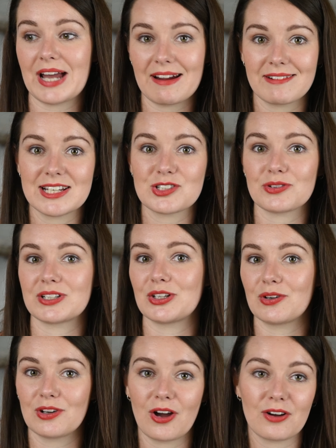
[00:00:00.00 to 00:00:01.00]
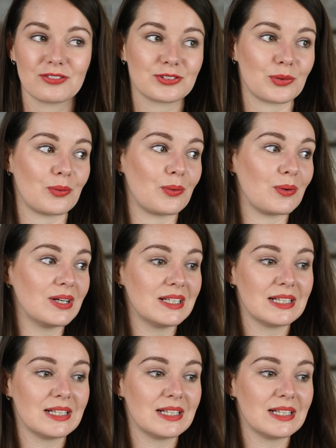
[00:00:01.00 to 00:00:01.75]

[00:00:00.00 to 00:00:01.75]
garage or in your loft or